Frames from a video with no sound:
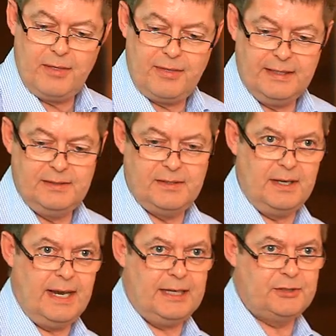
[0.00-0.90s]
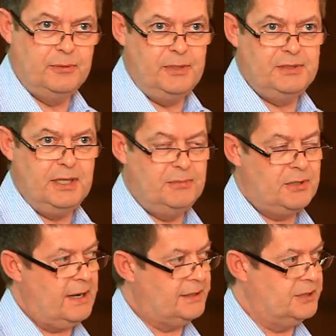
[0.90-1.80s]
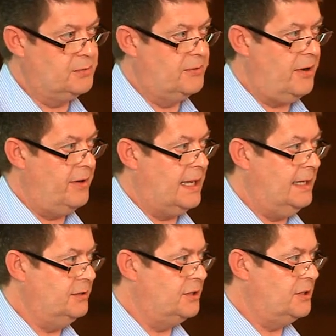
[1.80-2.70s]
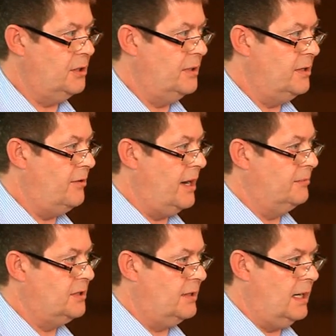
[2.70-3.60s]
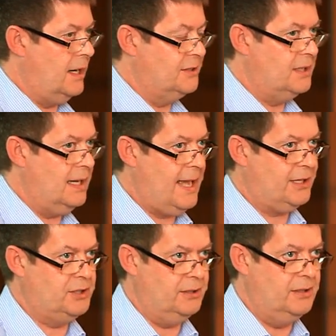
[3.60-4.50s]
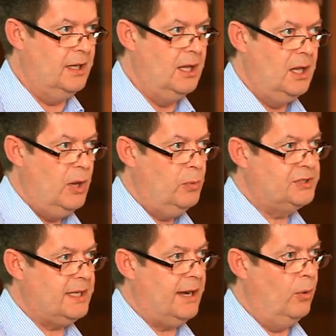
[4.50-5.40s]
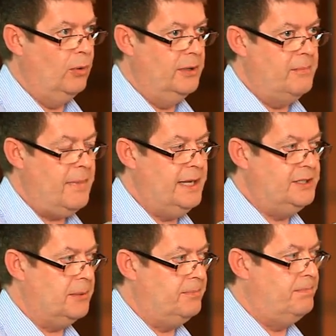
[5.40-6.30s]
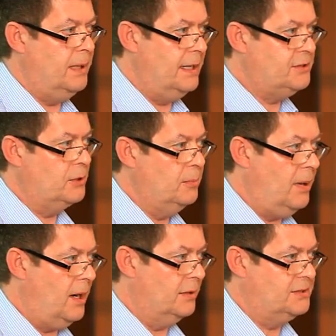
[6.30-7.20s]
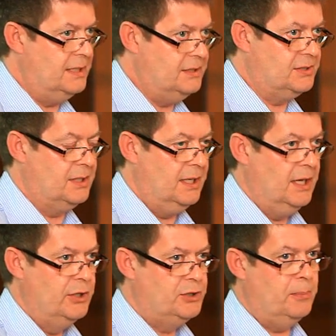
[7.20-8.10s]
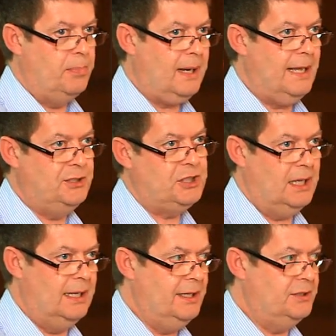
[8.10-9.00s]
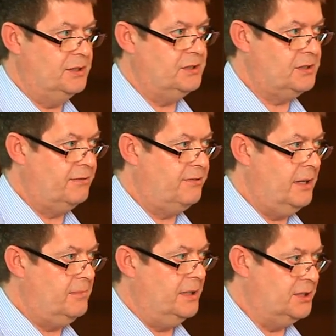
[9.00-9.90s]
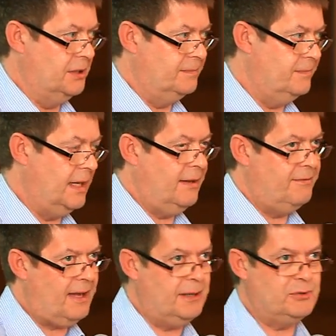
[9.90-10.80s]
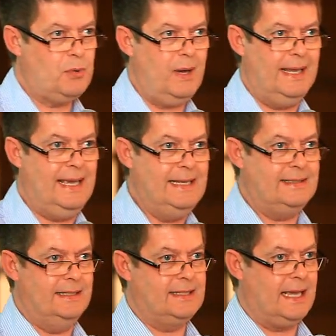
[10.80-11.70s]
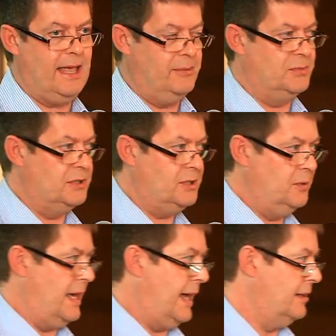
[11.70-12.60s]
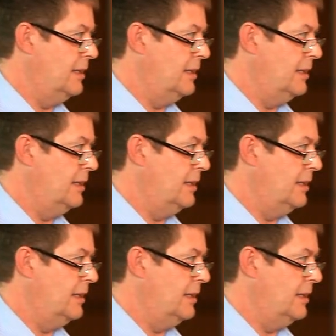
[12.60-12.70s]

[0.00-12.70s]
the things that National Museum directors were very keen to do in the run-up to the last election was to get all the major political parties to pledge allegiance to free admission. And in fact, it was quite easy to get them to do that.